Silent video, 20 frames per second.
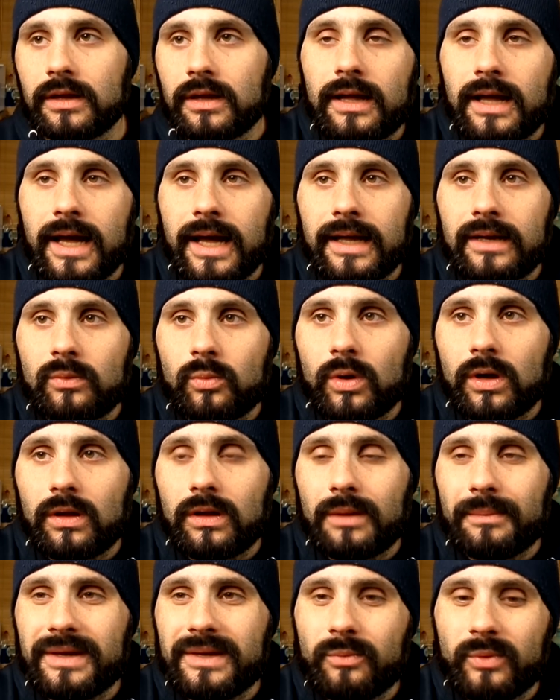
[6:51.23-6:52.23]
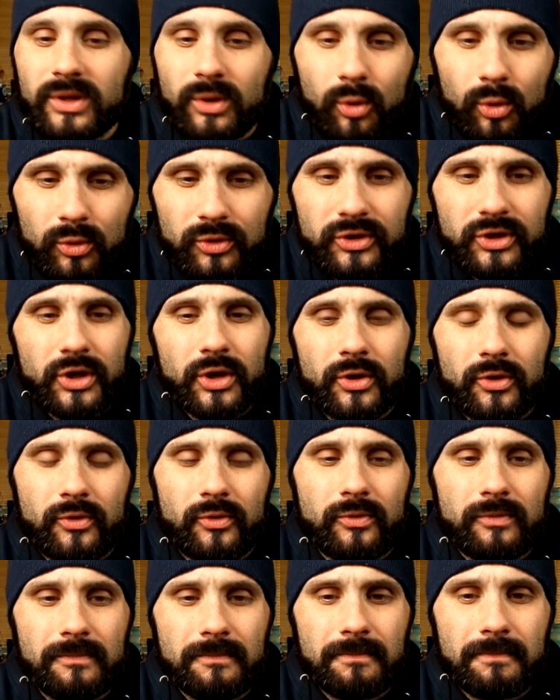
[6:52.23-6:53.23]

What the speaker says: And, well, I mean, we all knew